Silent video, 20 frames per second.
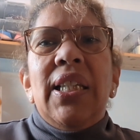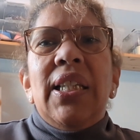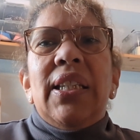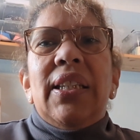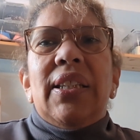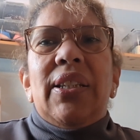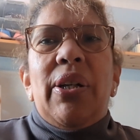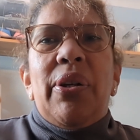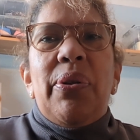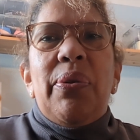
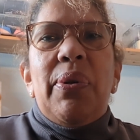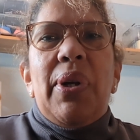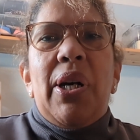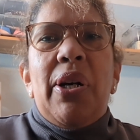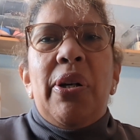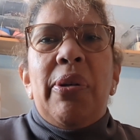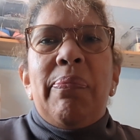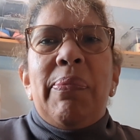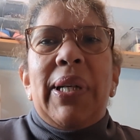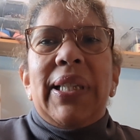So
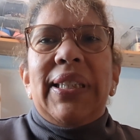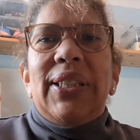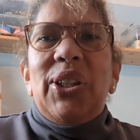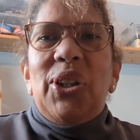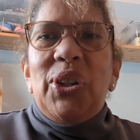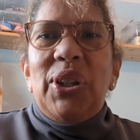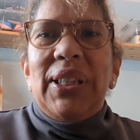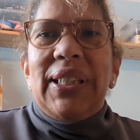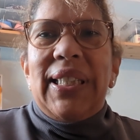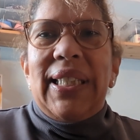I
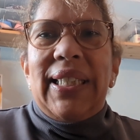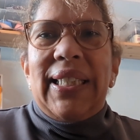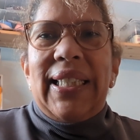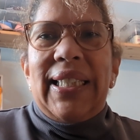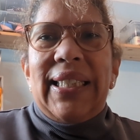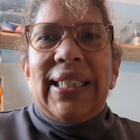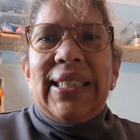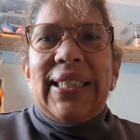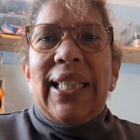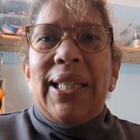started
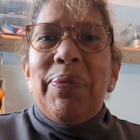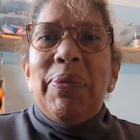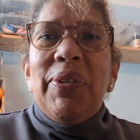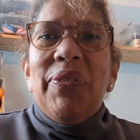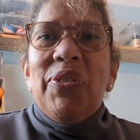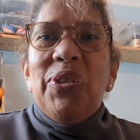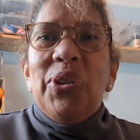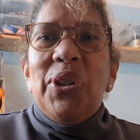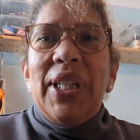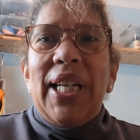this day
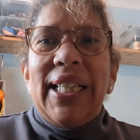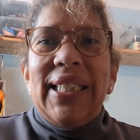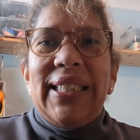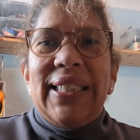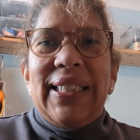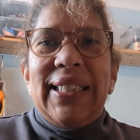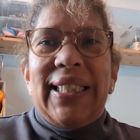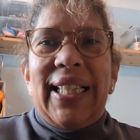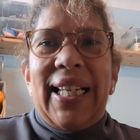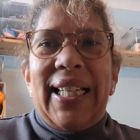before
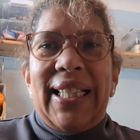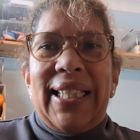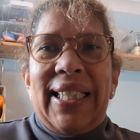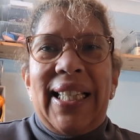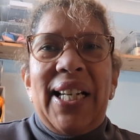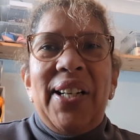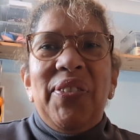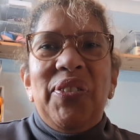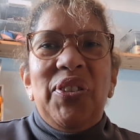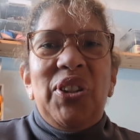yesterday in
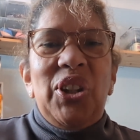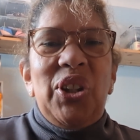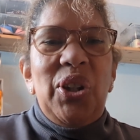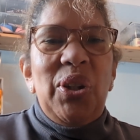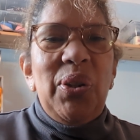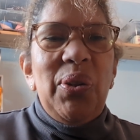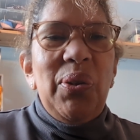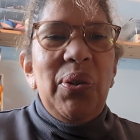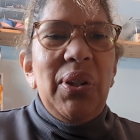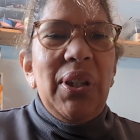the
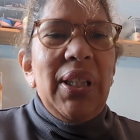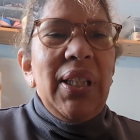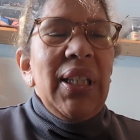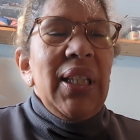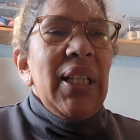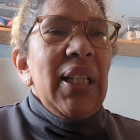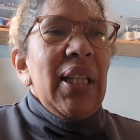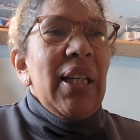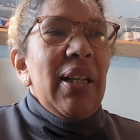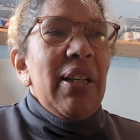afternoon,
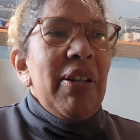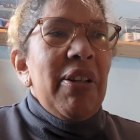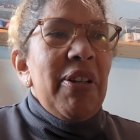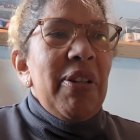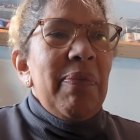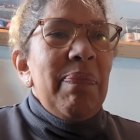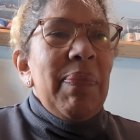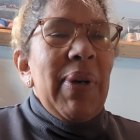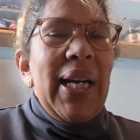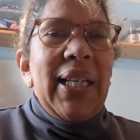
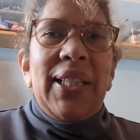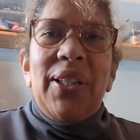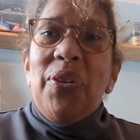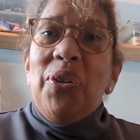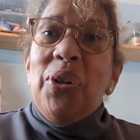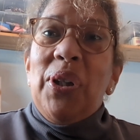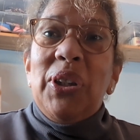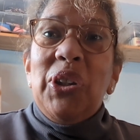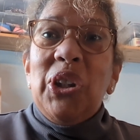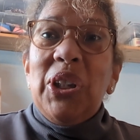and I
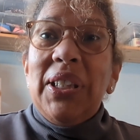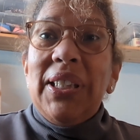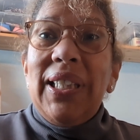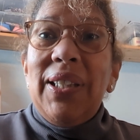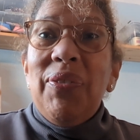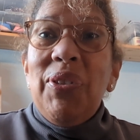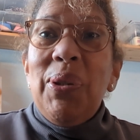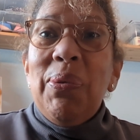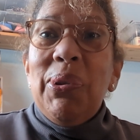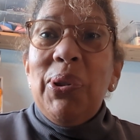thought I'd just
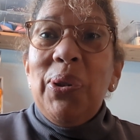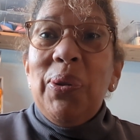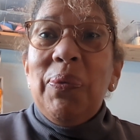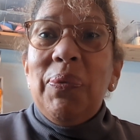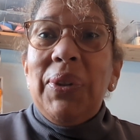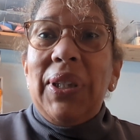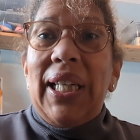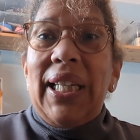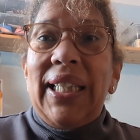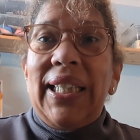give you an
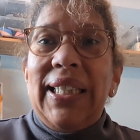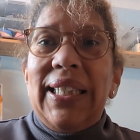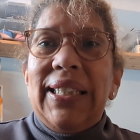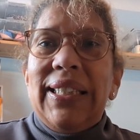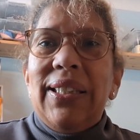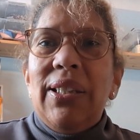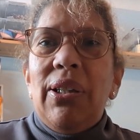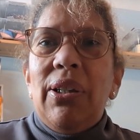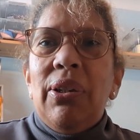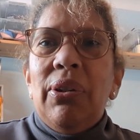
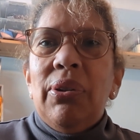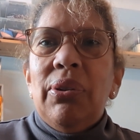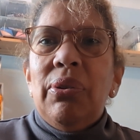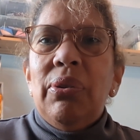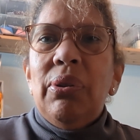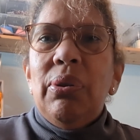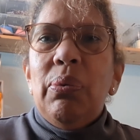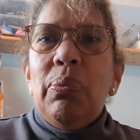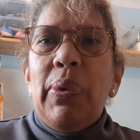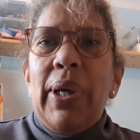update
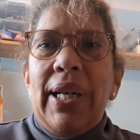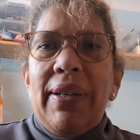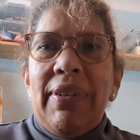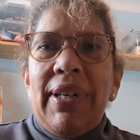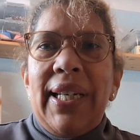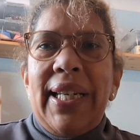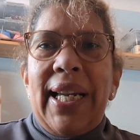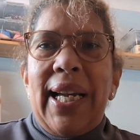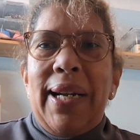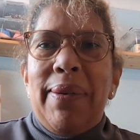on where
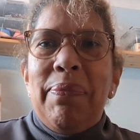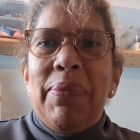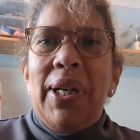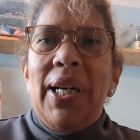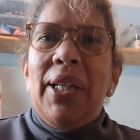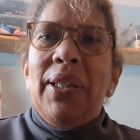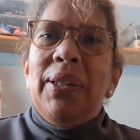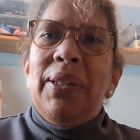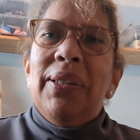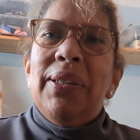I am
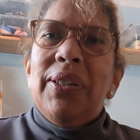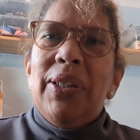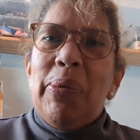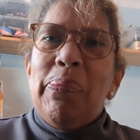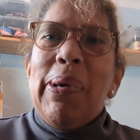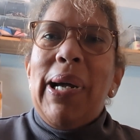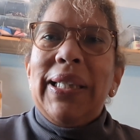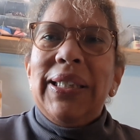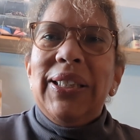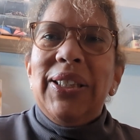and the
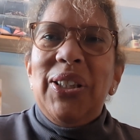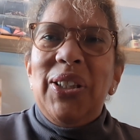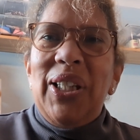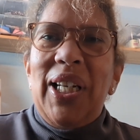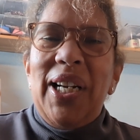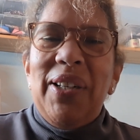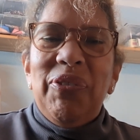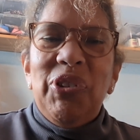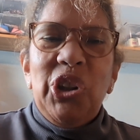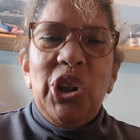pattern
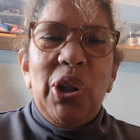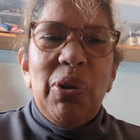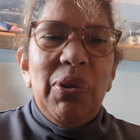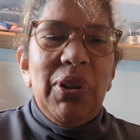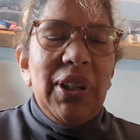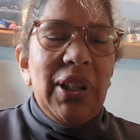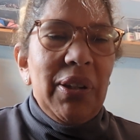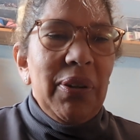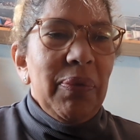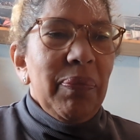that I've
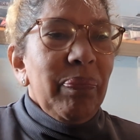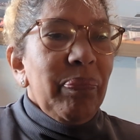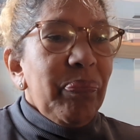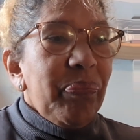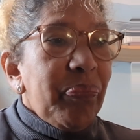chosen.